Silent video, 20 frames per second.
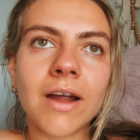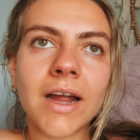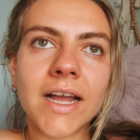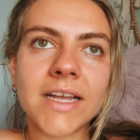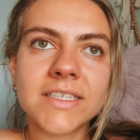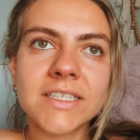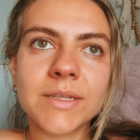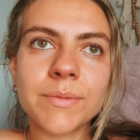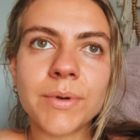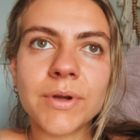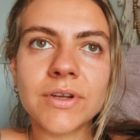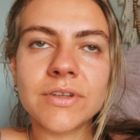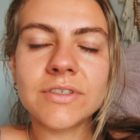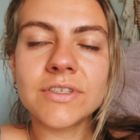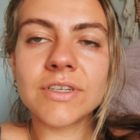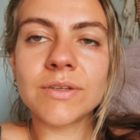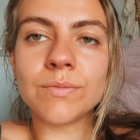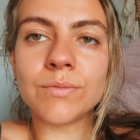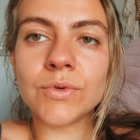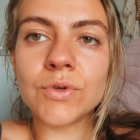ask the
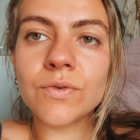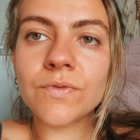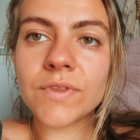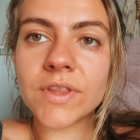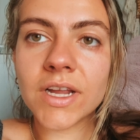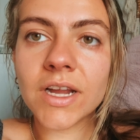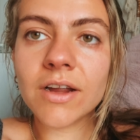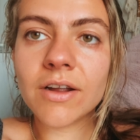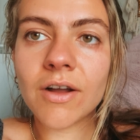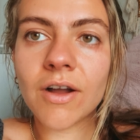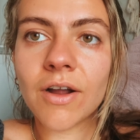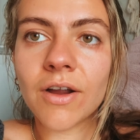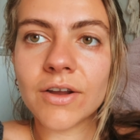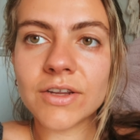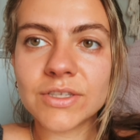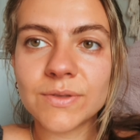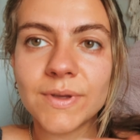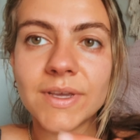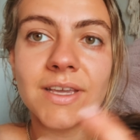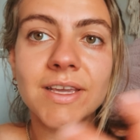person to move their car
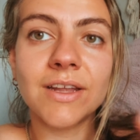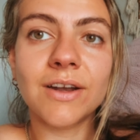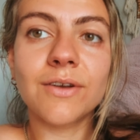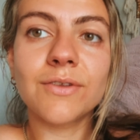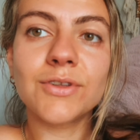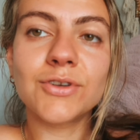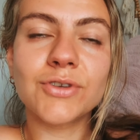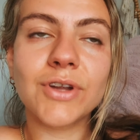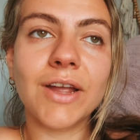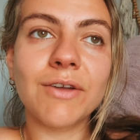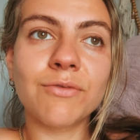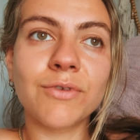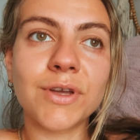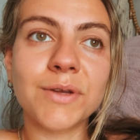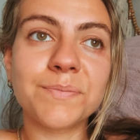so I could get out of the driveway.